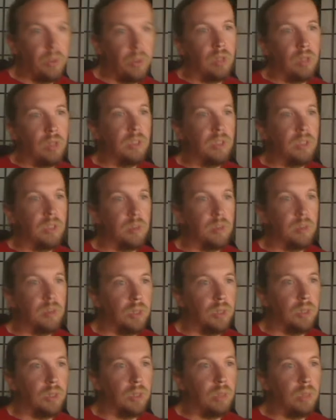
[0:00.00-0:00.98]
are reasonable
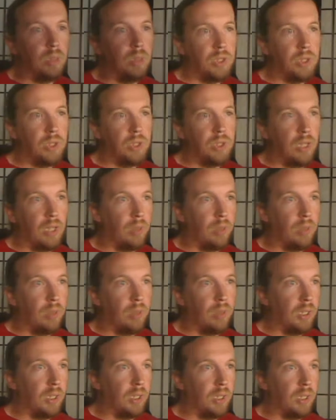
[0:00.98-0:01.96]
get pushed out of the
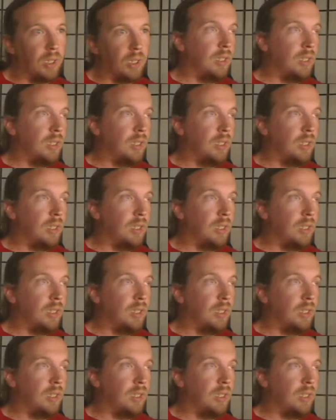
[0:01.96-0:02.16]
market,